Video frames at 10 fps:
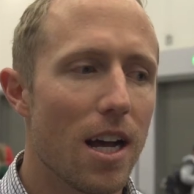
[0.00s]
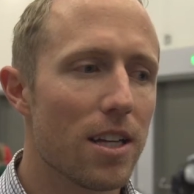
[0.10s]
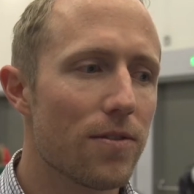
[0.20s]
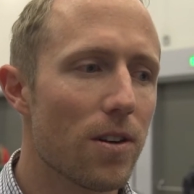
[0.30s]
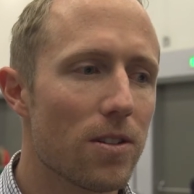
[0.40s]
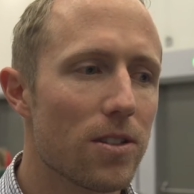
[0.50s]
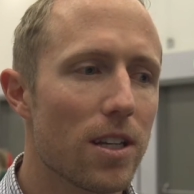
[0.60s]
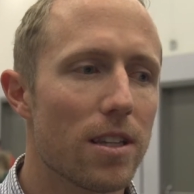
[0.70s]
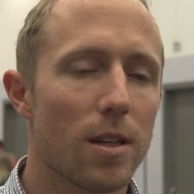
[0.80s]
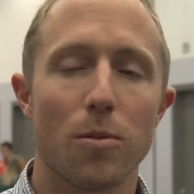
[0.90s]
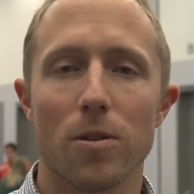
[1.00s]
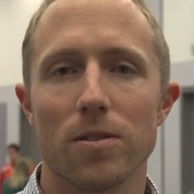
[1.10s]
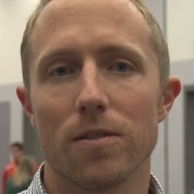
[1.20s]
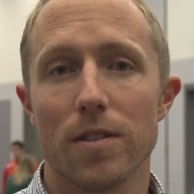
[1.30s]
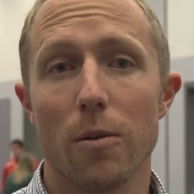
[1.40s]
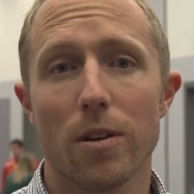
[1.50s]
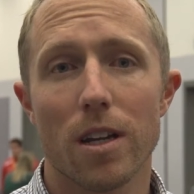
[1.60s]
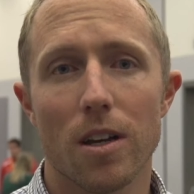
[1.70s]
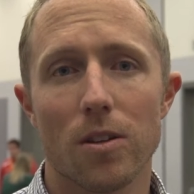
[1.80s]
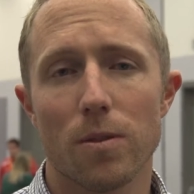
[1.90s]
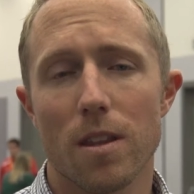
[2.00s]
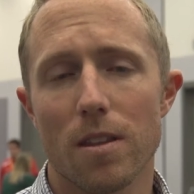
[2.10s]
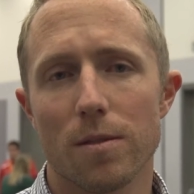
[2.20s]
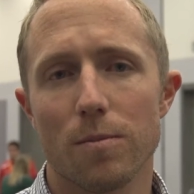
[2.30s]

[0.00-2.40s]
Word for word: As far as uh, the importance of networking goes within the